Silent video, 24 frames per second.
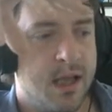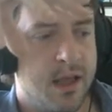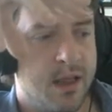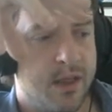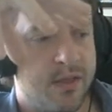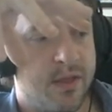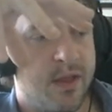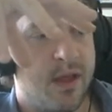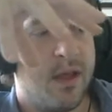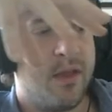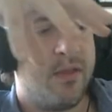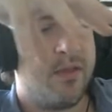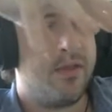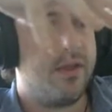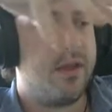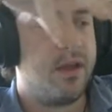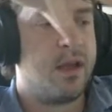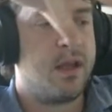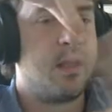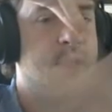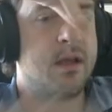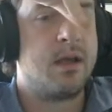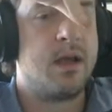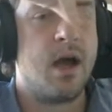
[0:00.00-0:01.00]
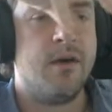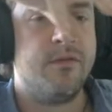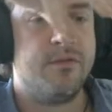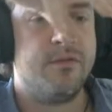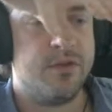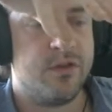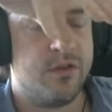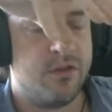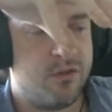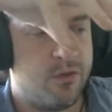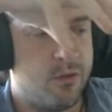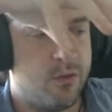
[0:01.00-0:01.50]
that
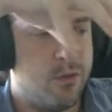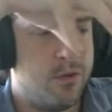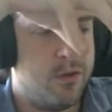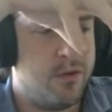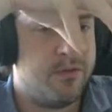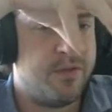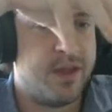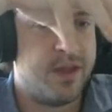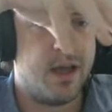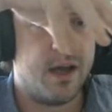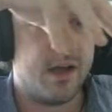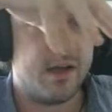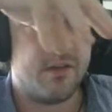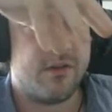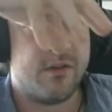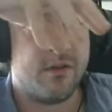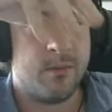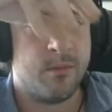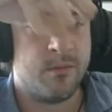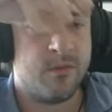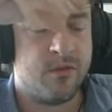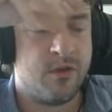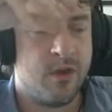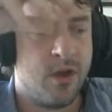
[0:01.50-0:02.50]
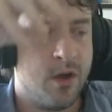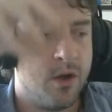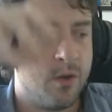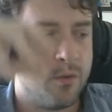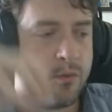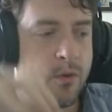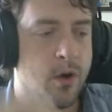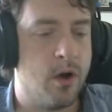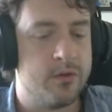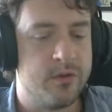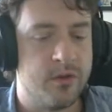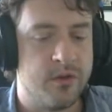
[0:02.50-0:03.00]
governs all of the items,
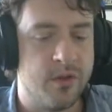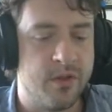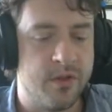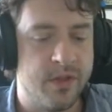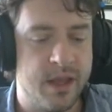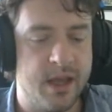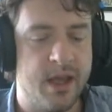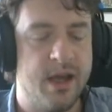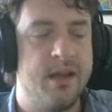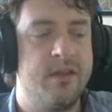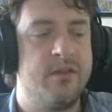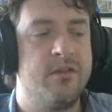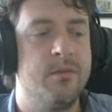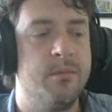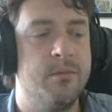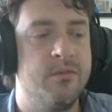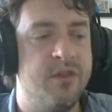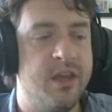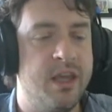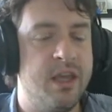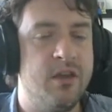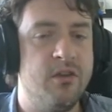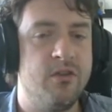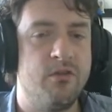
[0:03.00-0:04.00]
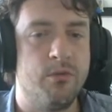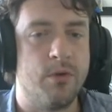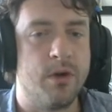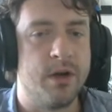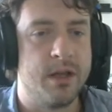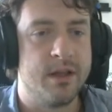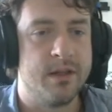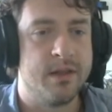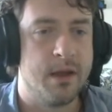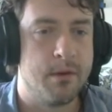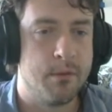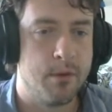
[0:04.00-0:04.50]
rather than the items each
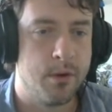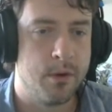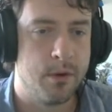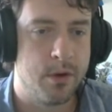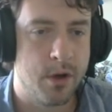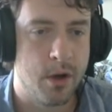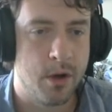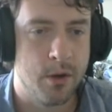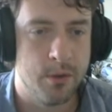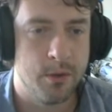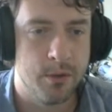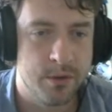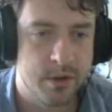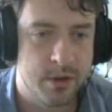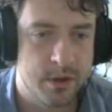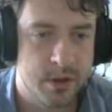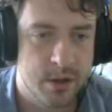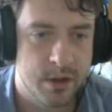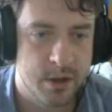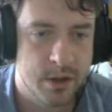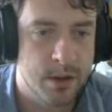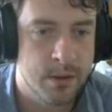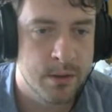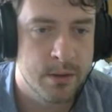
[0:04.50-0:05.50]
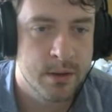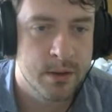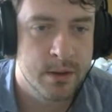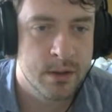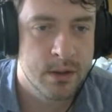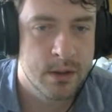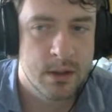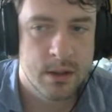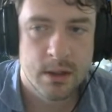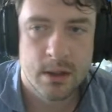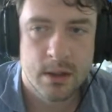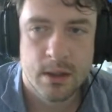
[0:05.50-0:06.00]
running their own code, you know.
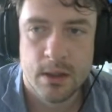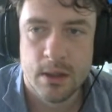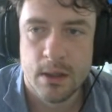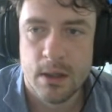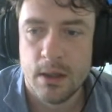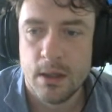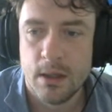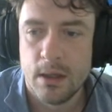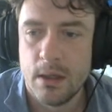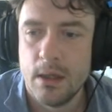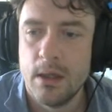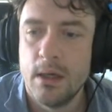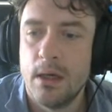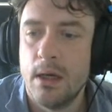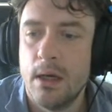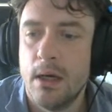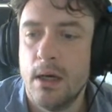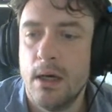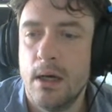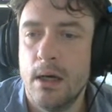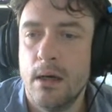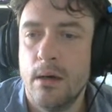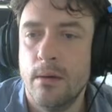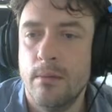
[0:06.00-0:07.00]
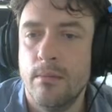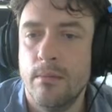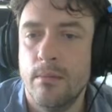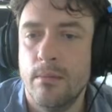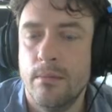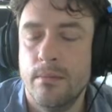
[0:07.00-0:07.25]
I